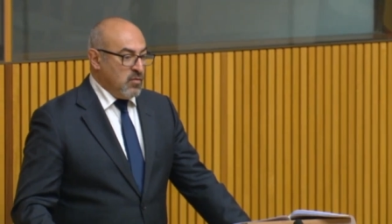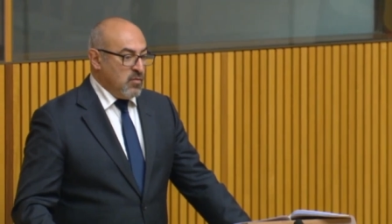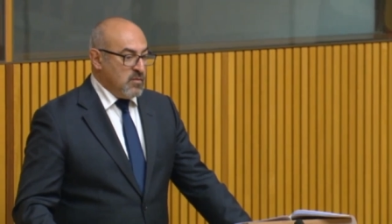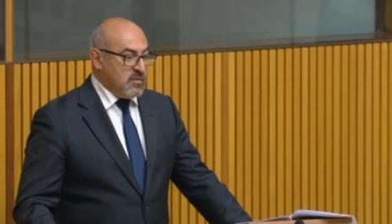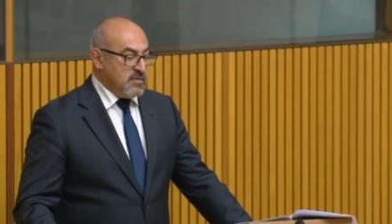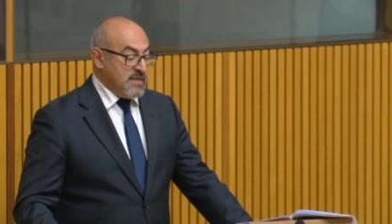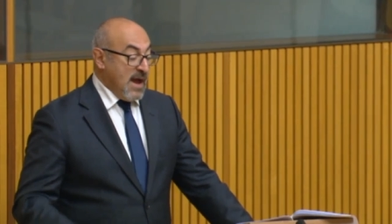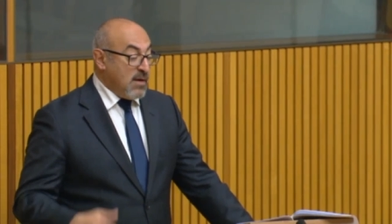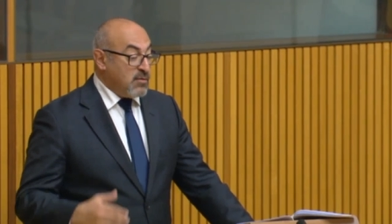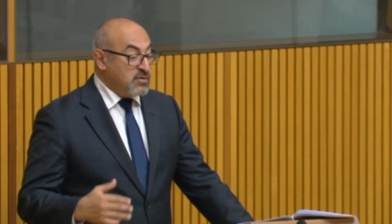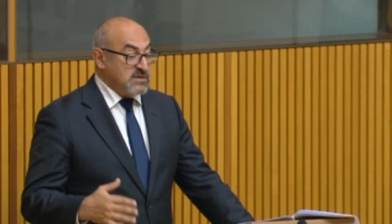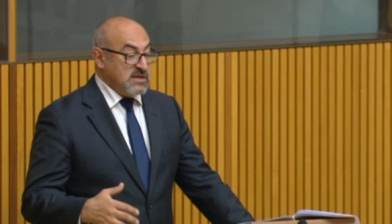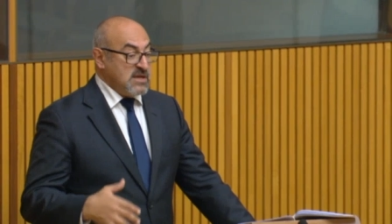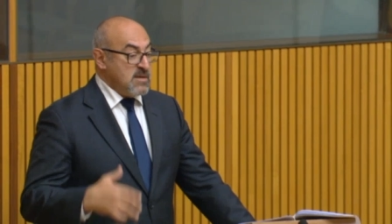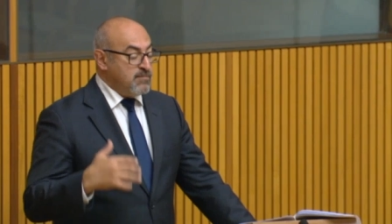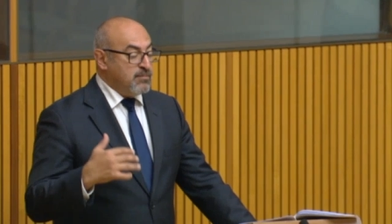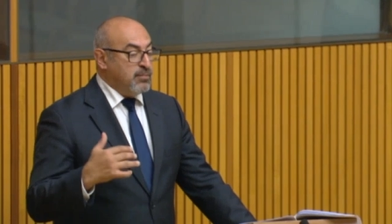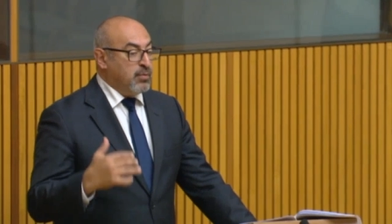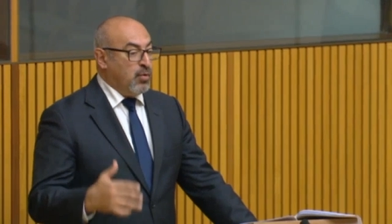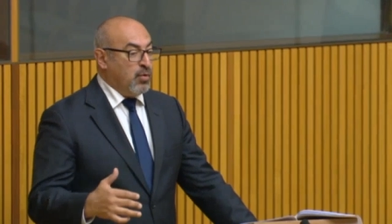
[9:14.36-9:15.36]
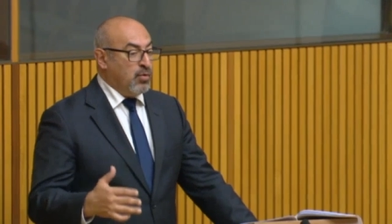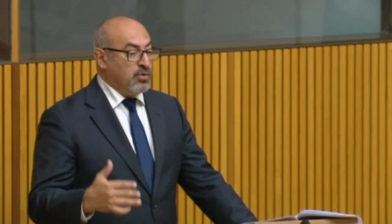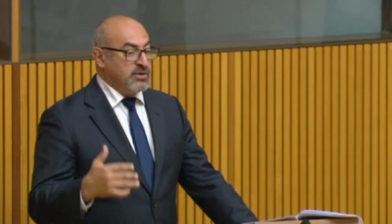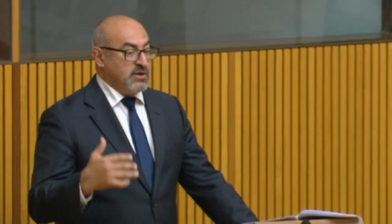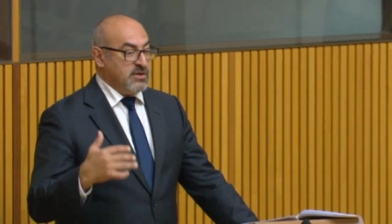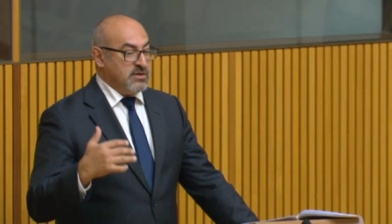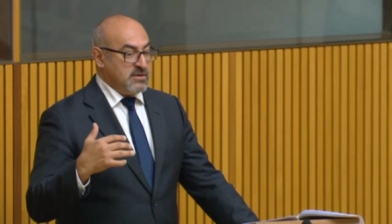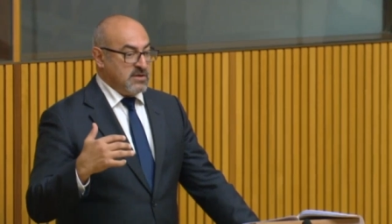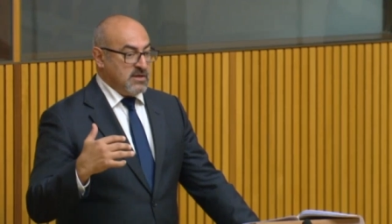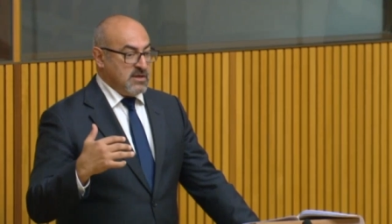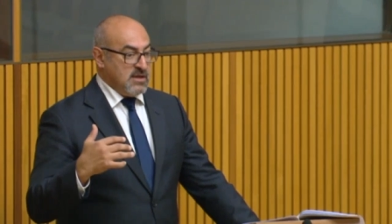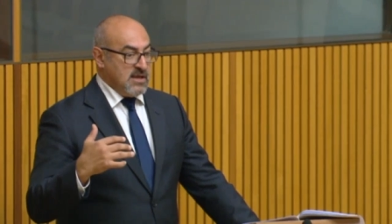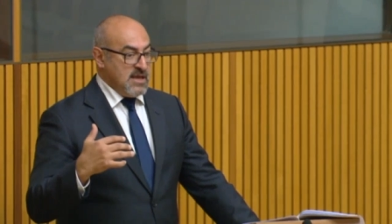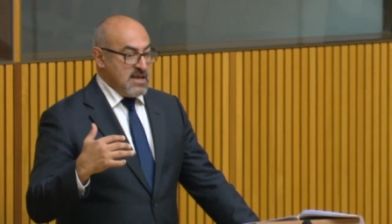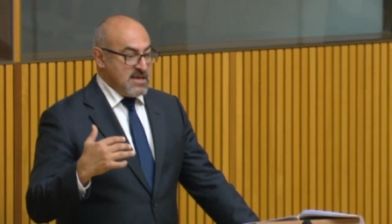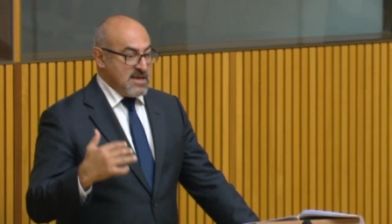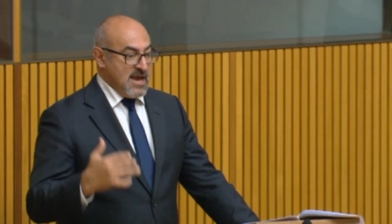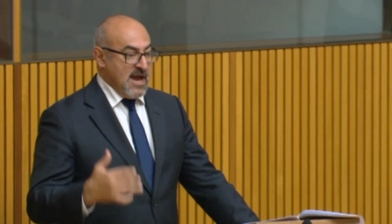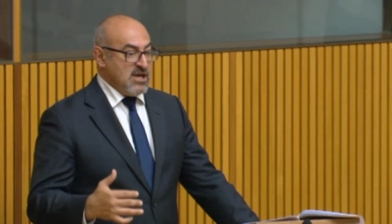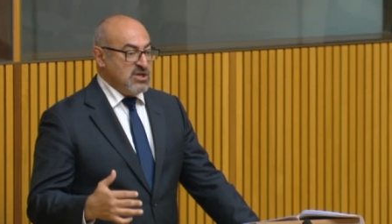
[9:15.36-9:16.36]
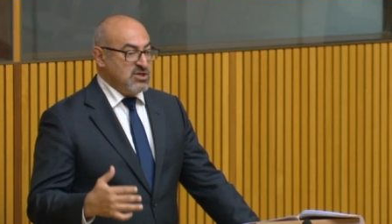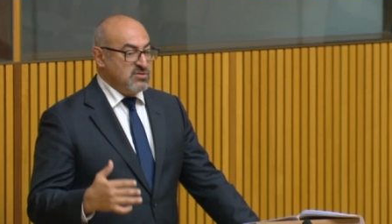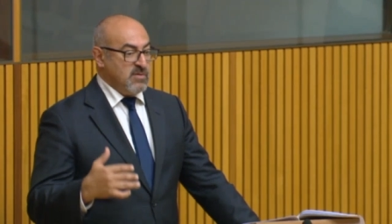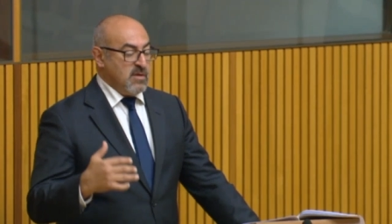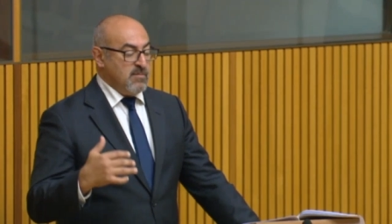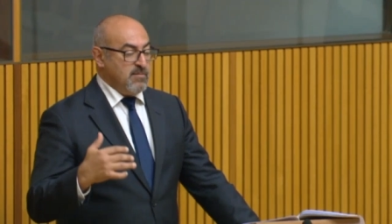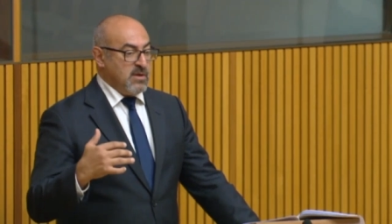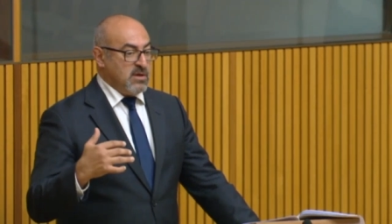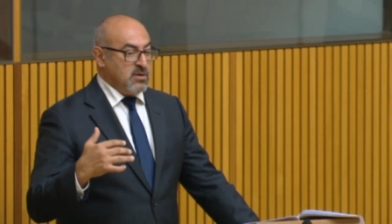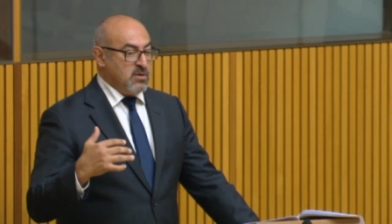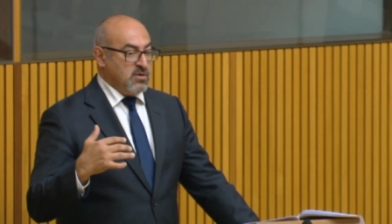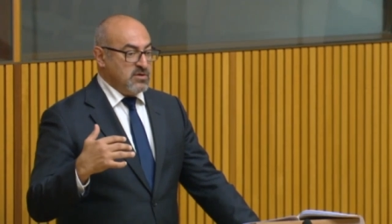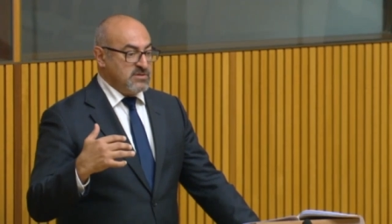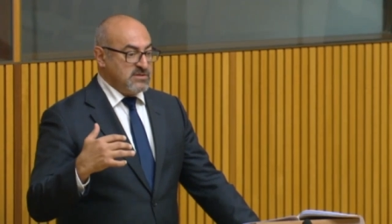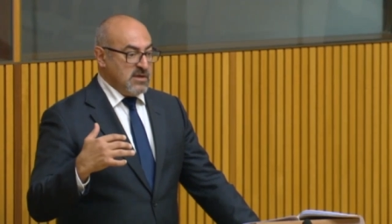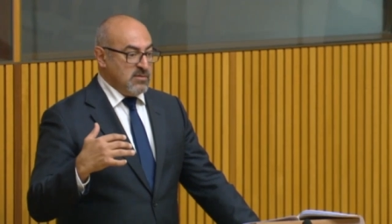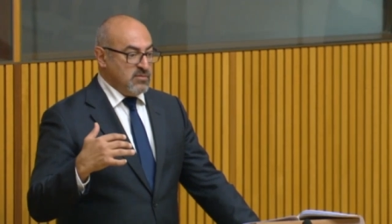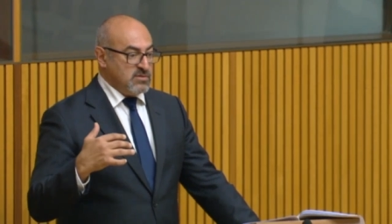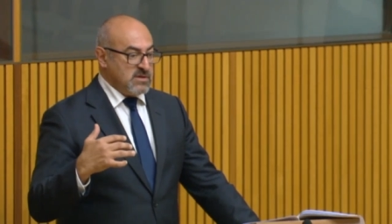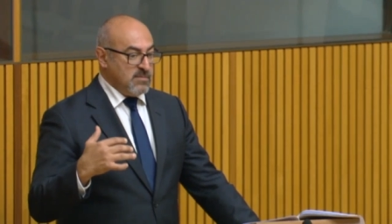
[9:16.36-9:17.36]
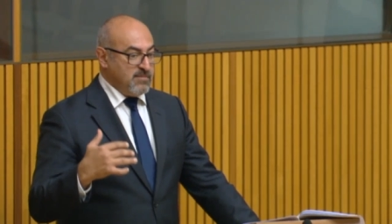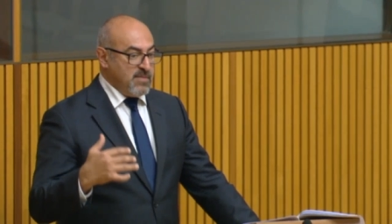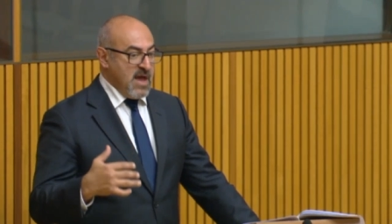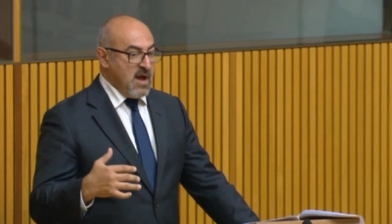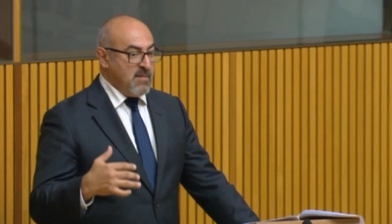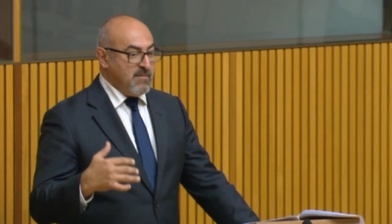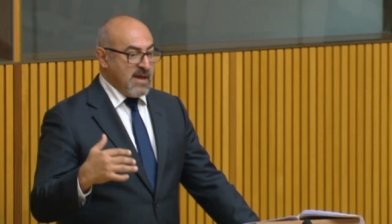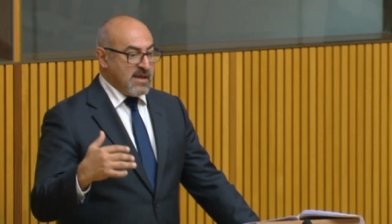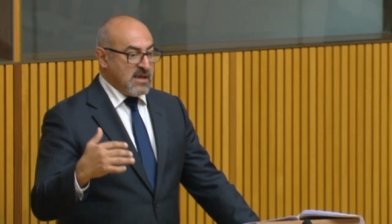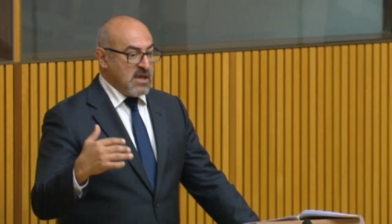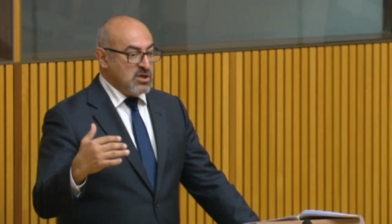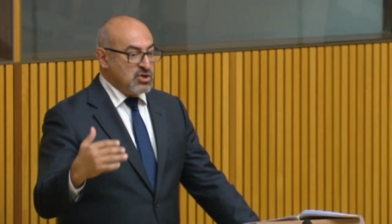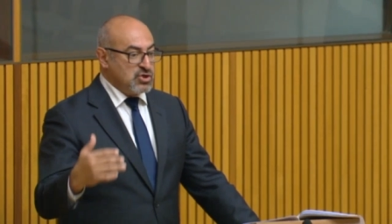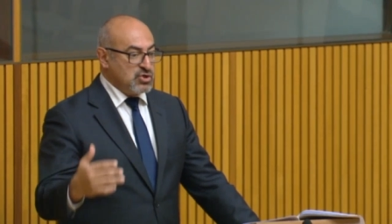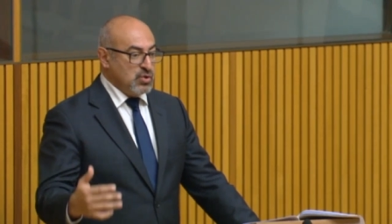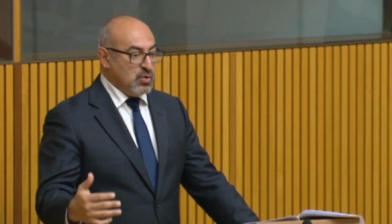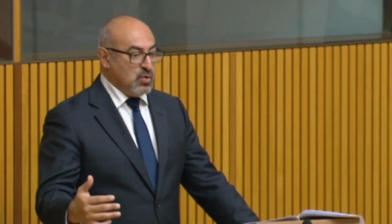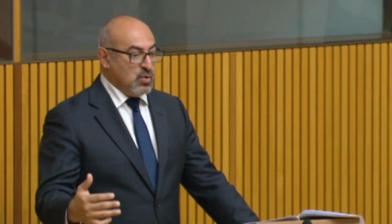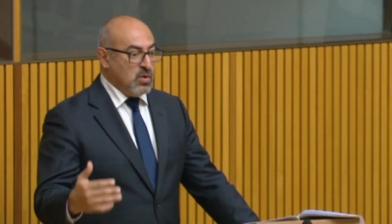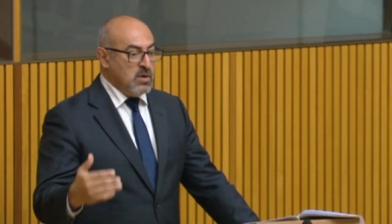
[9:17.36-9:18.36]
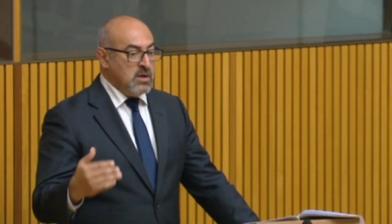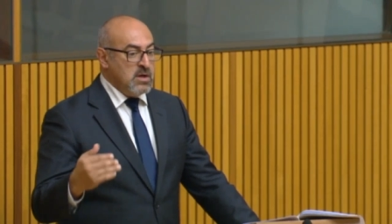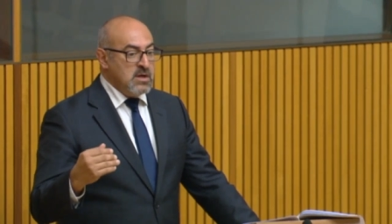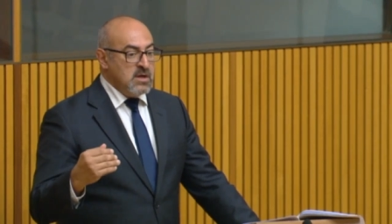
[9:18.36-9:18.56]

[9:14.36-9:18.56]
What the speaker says: that was an important engagement, because it was about making sure